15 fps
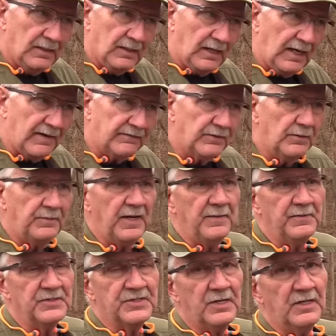after
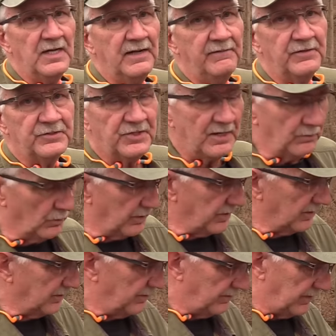people started having trouble with
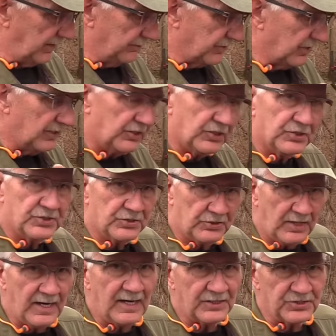them, it was an
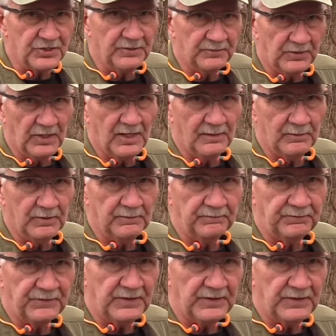extraction problem.